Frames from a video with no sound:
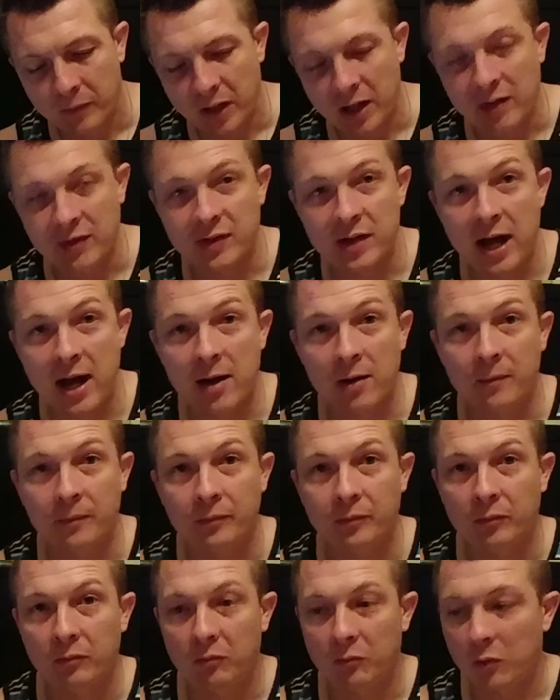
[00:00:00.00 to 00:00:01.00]
It's not
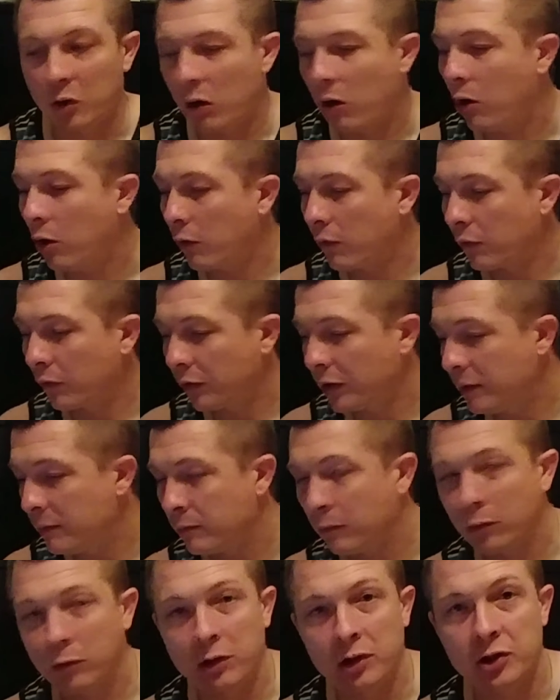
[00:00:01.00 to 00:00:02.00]
overly
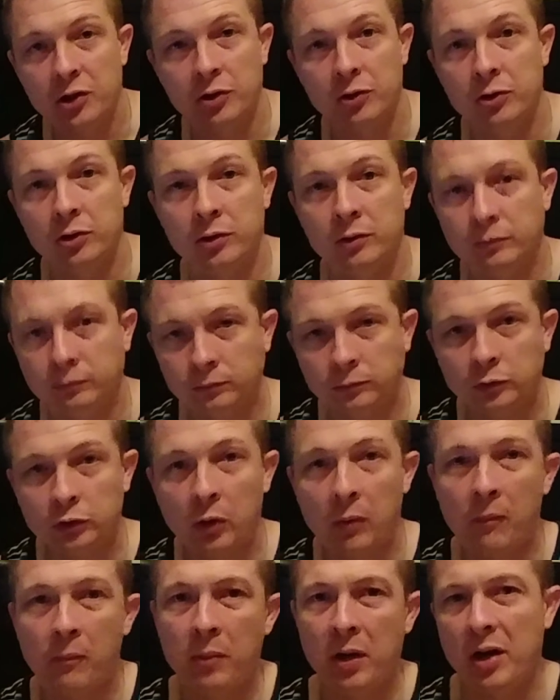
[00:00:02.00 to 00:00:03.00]
moistured,
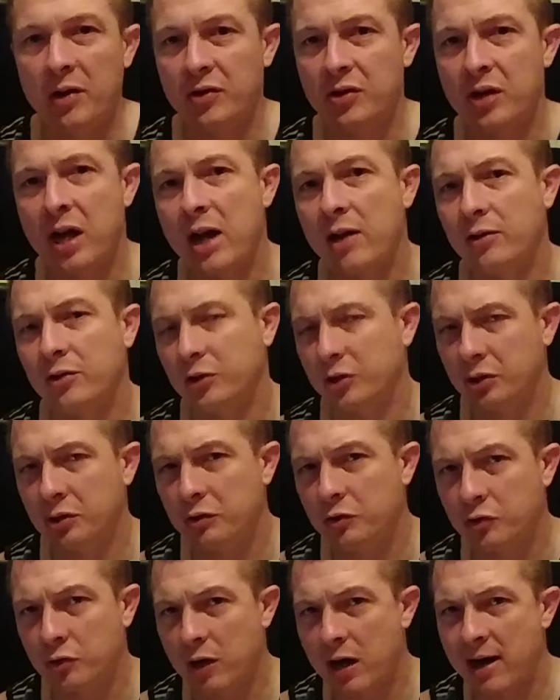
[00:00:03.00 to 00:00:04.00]
but it's not
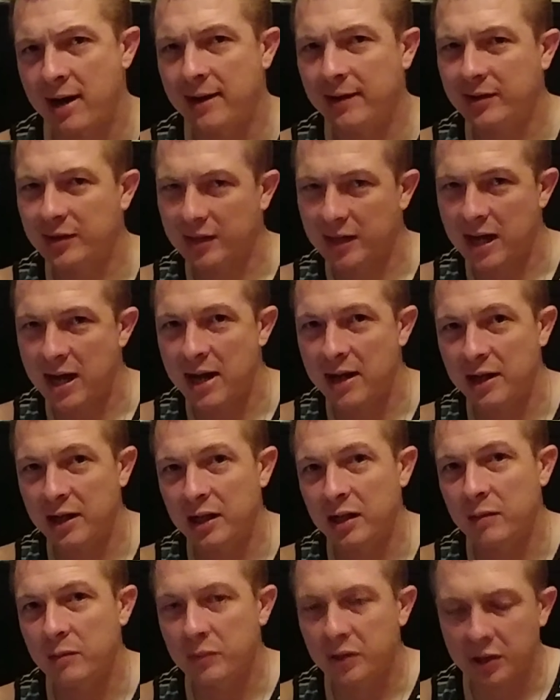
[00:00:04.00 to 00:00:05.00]
too dry. It's kind of in
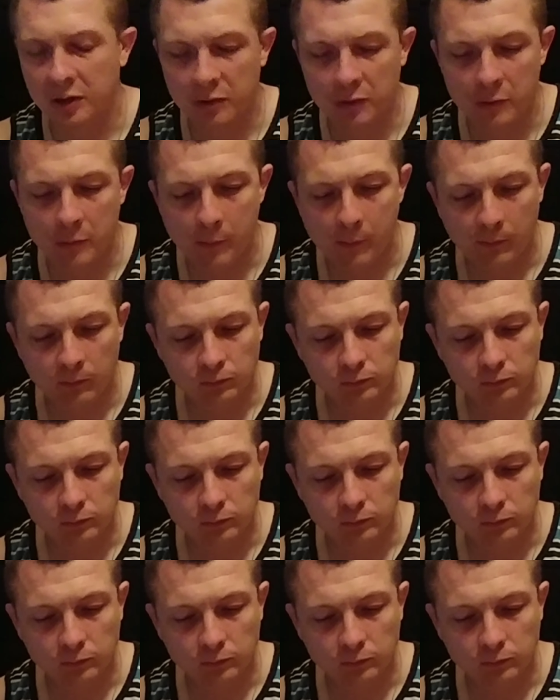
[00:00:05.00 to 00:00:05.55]
the middle.